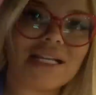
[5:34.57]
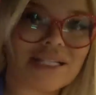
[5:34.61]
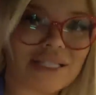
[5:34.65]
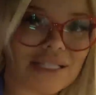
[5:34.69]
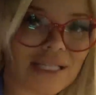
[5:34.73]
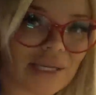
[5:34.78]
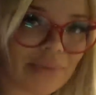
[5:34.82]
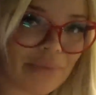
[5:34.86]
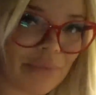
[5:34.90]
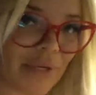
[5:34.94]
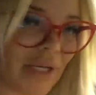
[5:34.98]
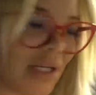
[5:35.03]
does
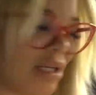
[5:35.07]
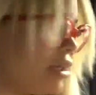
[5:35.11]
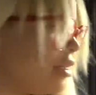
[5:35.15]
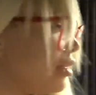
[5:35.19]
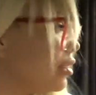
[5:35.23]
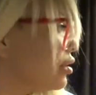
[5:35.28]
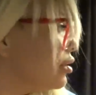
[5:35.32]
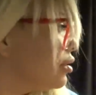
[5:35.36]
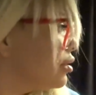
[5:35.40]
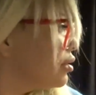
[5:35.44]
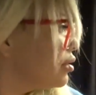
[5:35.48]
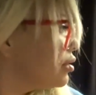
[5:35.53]
eat, but
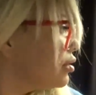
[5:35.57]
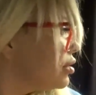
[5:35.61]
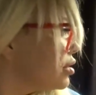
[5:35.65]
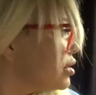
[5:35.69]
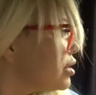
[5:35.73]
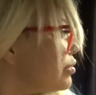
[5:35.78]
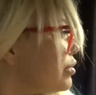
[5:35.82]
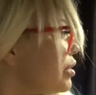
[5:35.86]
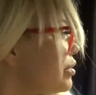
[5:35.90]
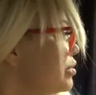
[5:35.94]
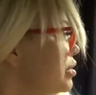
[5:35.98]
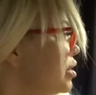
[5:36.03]

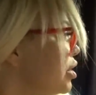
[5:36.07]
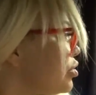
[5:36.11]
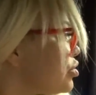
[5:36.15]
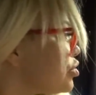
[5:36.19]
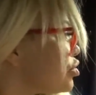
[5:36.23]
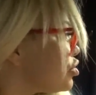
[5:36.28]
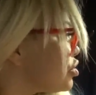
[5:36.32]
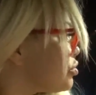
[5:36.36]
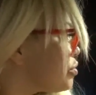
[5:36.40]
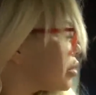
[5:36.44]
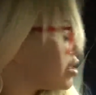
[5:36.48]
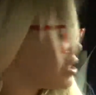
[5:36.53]
sometimes he goes
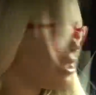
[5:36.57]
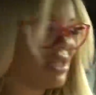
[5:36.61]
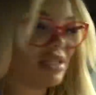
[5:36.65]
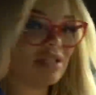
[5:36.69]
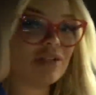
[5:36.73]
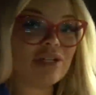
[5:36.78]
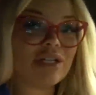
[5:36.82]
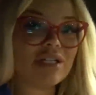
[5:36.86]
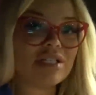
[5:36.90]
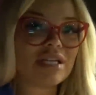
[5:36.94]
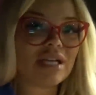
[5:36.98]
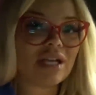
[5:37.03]
through spurts. He
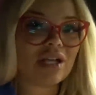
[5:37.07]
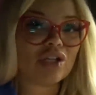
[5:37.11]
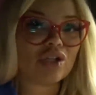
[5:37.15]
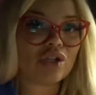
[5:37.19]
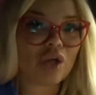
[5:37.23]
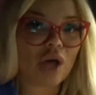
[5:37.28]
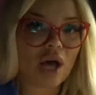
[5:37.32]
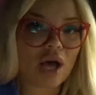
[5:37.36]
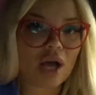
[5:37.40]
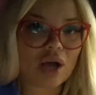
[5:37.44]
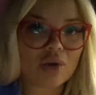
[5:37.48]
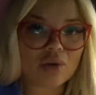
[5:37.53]
either eats like a
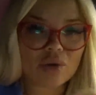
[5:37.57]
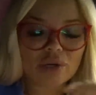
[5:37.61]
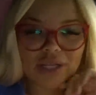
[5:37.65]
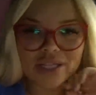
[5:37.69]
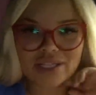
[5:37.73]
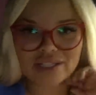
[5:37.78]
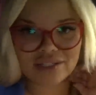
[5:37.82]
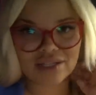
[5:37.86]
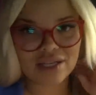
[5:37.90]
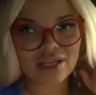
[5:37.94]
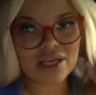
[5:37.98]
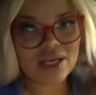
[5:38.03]
lot or
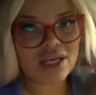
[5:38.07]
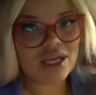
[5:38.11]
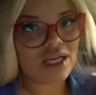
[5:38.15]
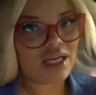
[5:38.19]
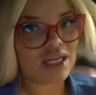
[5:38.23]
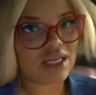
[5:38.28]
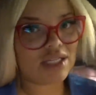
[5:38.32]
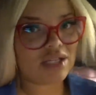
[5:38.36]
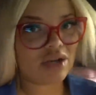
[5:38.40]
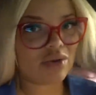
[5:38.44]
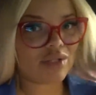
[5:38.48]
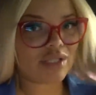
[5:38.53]
like,
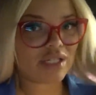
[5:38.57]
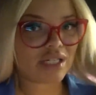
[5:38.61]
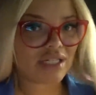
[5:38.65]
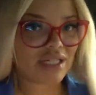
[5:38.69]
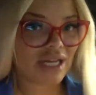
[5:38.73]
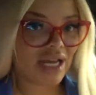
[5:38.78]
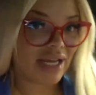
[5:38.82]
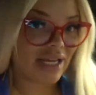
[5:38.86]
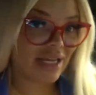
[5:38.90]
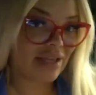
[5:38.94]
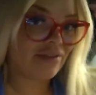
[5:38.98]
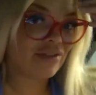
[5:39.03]
he's always on a
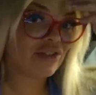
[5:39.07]
diet,